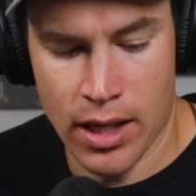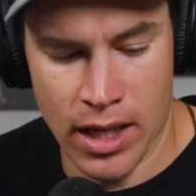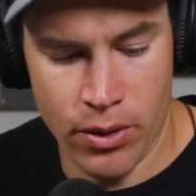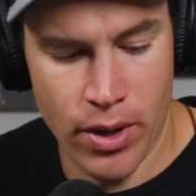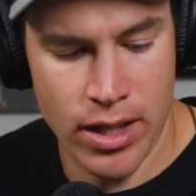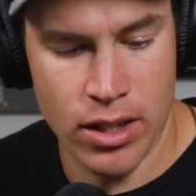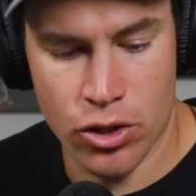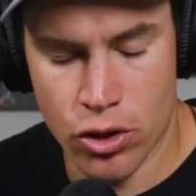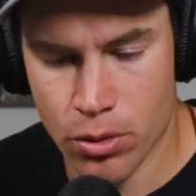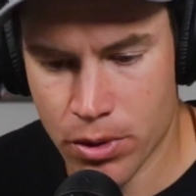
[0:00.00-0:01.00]

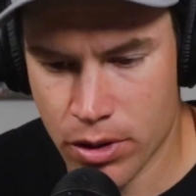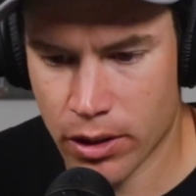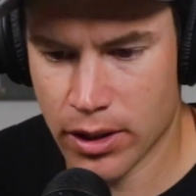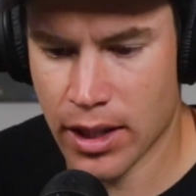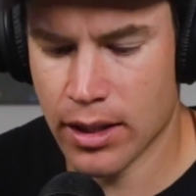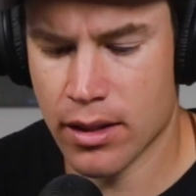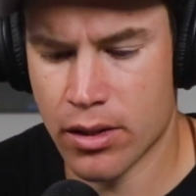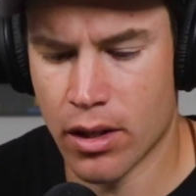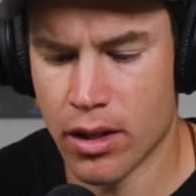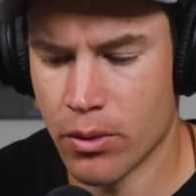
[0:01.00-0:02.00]
anyways, super stoked to get this
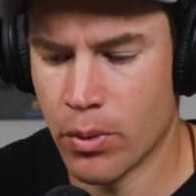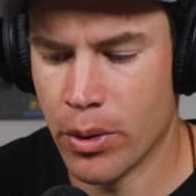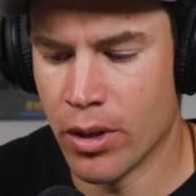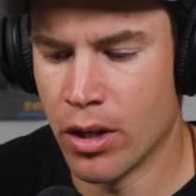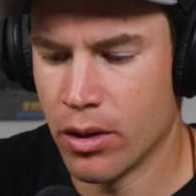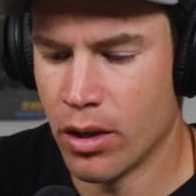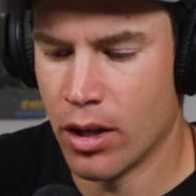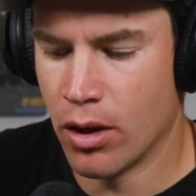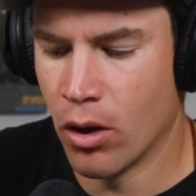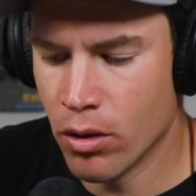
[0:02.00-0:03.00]
started. We were
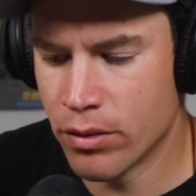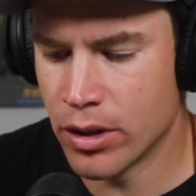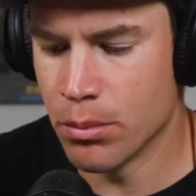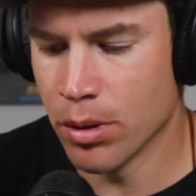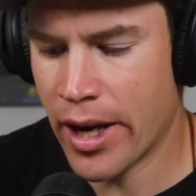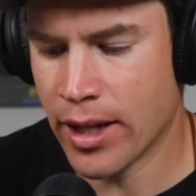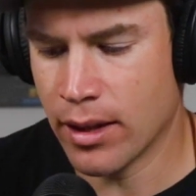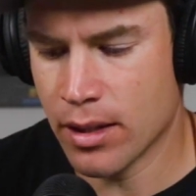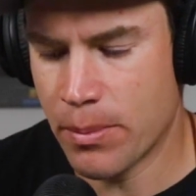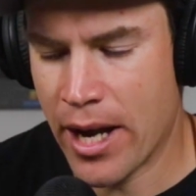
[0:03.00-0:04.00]
over in Blythe
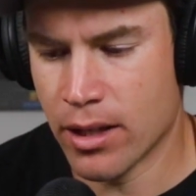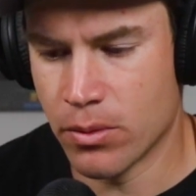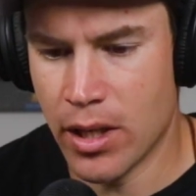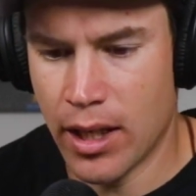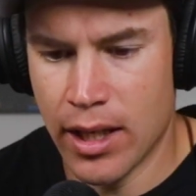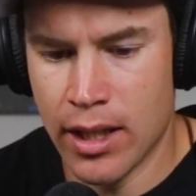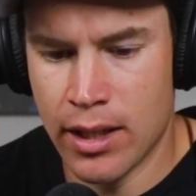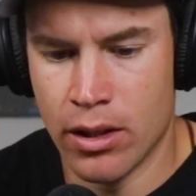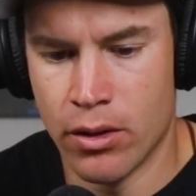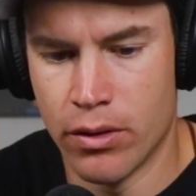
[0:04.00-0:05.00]
this past
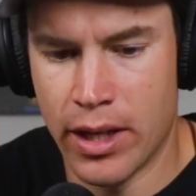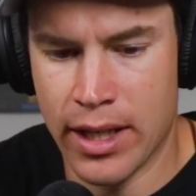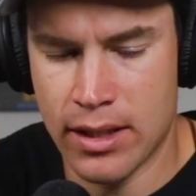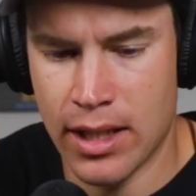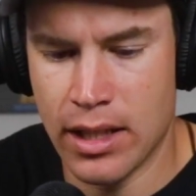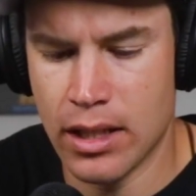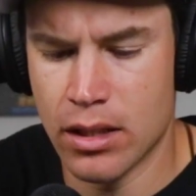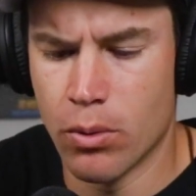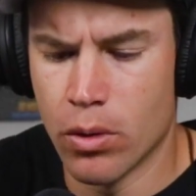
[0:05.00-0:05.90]
weekend over at Shorty